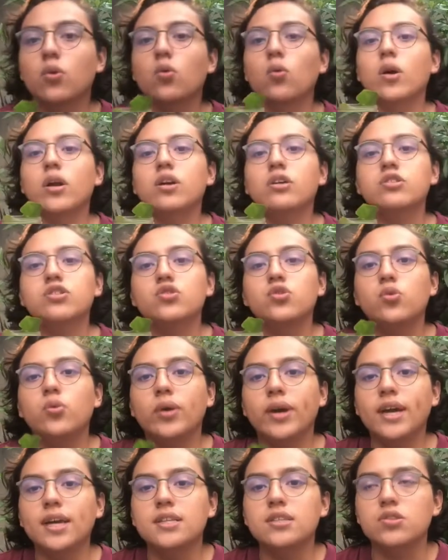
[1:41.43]
one or two
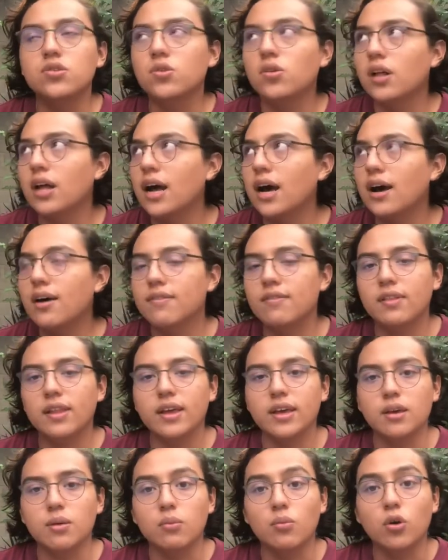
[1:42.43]
weeks you'll have
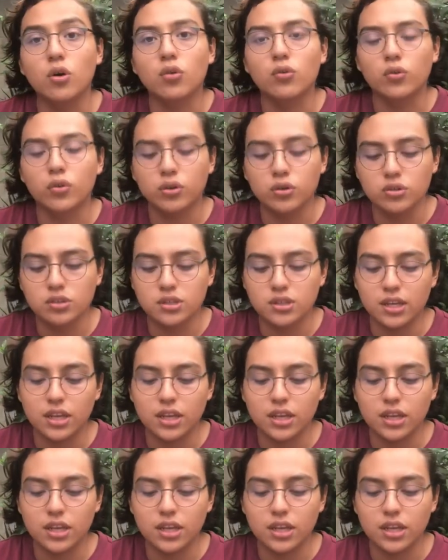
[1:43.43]
like more roots